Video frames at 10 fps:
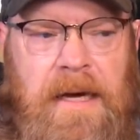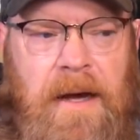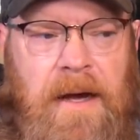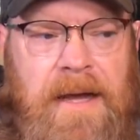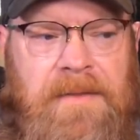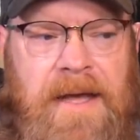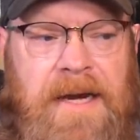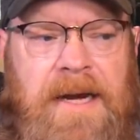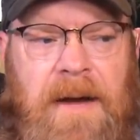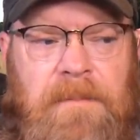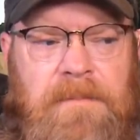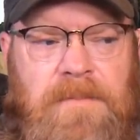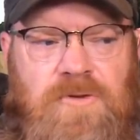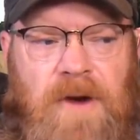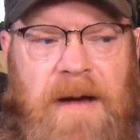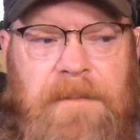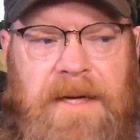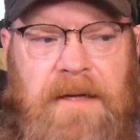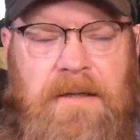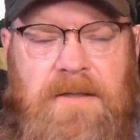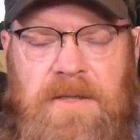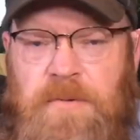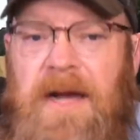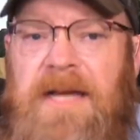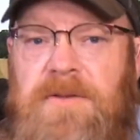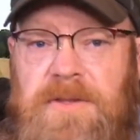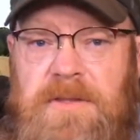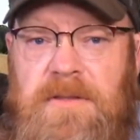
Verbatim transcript: Uh, and they ended up dropping suppressors